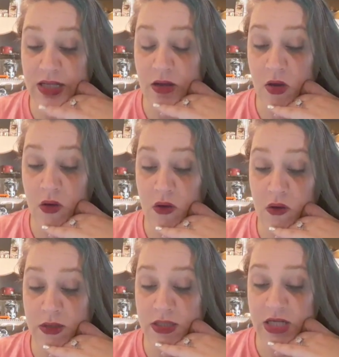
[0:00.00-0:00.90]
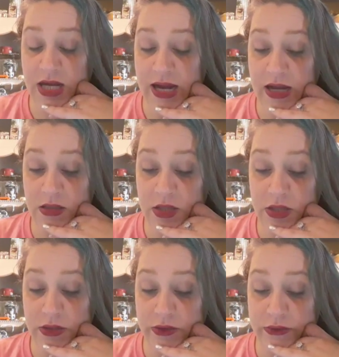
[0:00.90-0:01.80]
whole bunch of
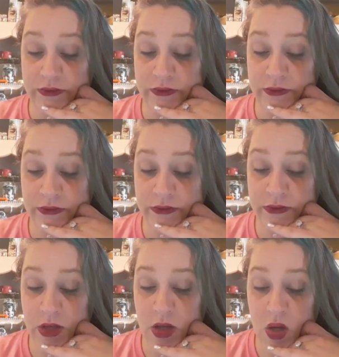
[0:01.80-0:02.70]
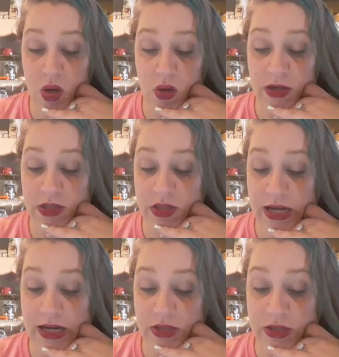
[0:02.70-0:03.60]
attitude. Whole bunch of
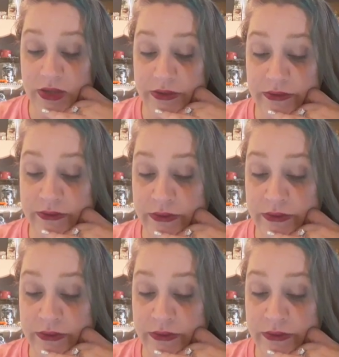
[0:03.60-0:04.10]
attitude.